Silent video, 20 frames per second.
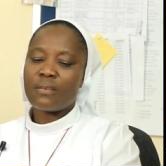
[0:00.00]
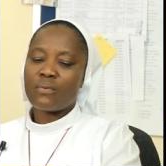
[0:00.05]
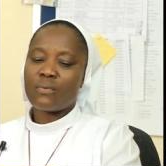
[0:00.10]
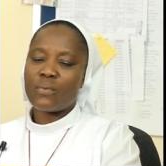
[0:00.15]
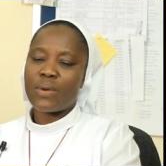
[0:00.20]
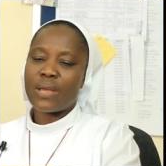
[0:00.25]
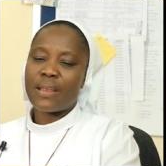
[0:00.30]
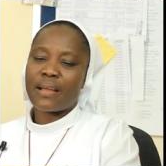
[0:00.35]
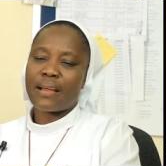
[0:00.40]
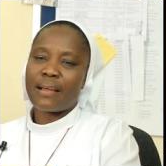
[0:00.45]

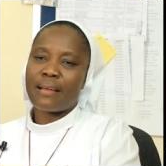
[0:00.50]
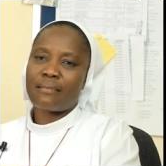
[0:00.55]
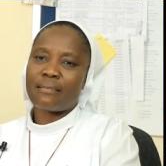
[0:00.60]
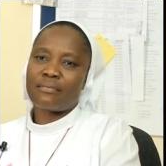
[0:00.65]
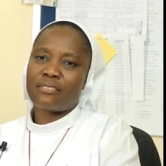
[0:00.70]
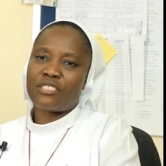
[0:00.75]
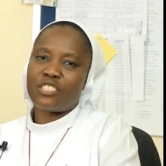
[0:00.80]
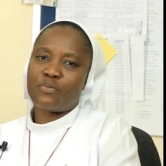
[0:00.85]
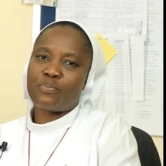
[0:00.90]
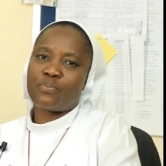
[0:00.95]
where they
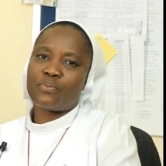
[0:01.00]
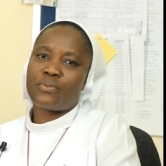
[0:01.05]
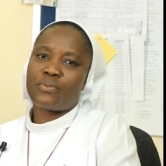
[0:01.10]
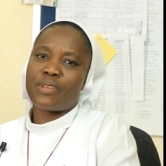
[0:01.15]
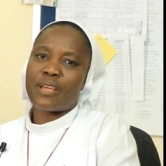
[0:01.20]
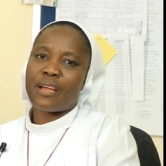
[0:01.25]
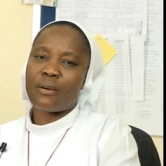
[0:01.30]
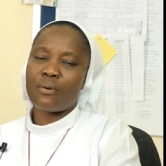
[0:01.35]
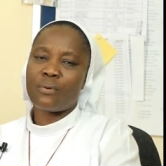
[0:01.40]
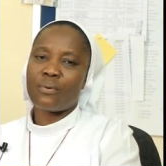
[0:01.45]
can deepen
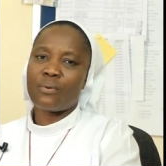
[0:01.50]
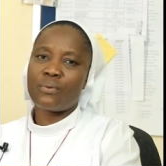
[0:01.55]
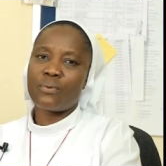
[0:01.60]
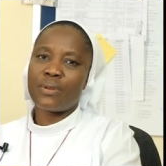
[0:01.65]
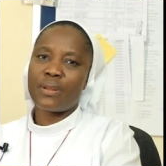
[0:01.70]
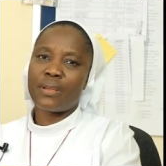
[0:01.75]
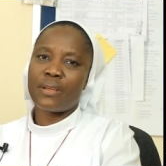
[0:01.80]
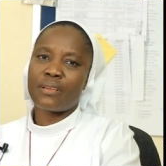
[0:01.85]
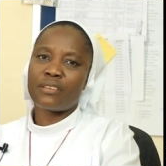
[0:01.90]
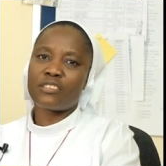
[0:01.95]
their
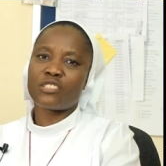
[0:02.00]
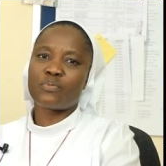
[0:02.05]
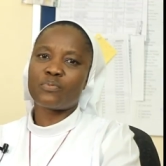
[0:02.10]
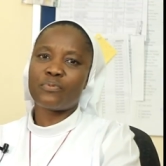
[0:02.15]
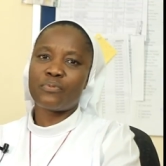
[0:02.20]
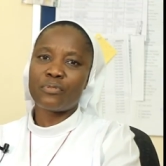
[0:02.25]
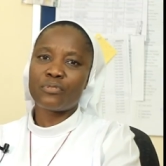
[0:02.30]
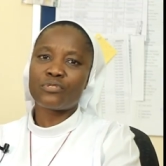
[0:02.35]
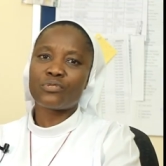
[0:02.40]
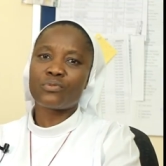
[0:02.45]
own uh,
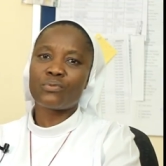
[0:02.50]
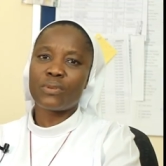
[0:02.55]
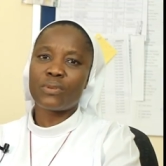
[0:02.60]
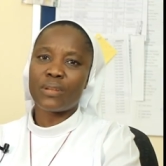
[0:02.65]
spiritual